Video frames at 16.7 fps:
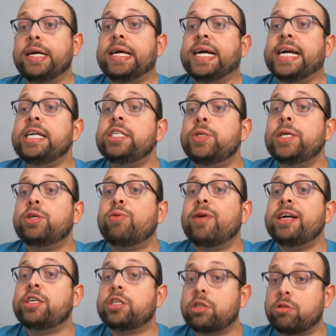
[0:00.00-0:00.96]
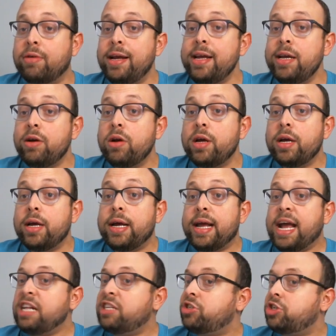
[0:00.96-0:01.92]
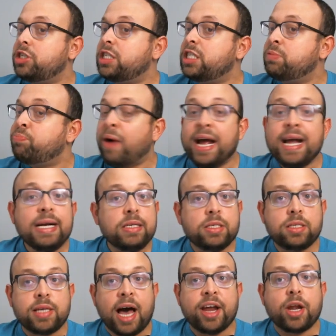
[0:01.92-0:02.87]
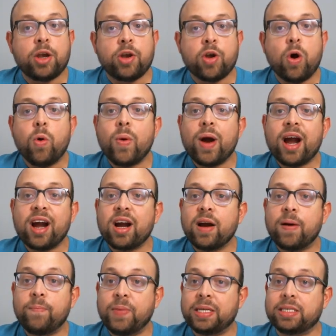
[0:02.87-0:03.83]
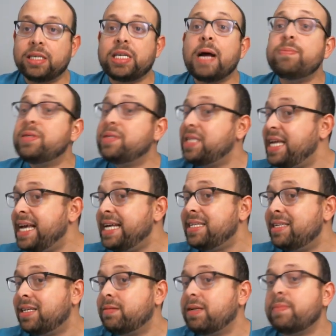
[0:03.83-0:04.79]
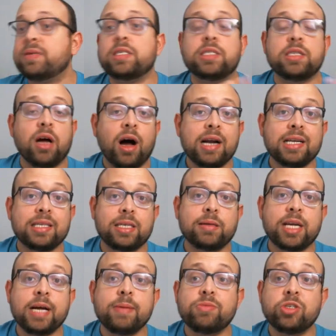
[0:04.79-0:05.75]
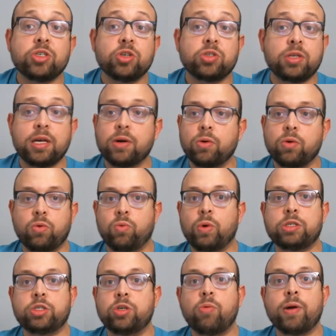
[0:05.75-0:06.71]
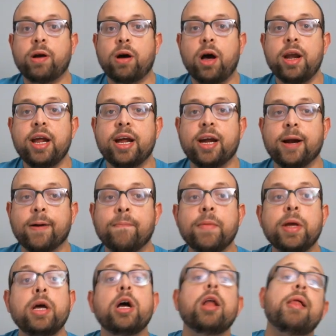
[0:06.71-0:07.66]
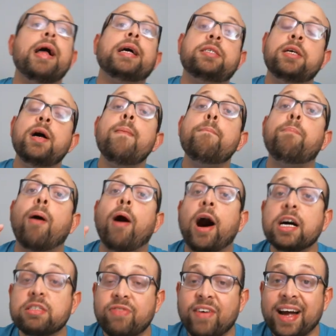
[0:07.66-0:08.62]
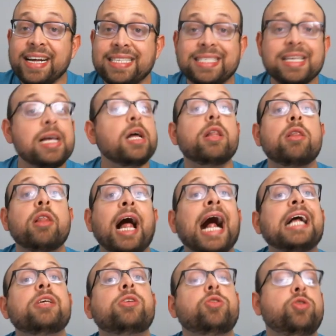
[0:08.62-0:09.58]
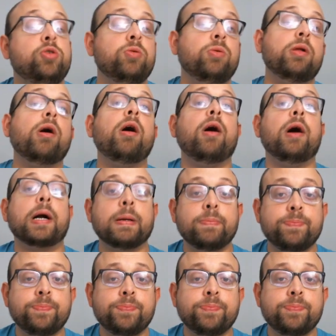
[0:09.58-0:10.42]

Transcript: In Streets of Rage 3, it just spikes out of nowhere, and sometimes it's easy, sometimes it's not, and sometimes you're just like, what's going on here? Like some boss fights last too long.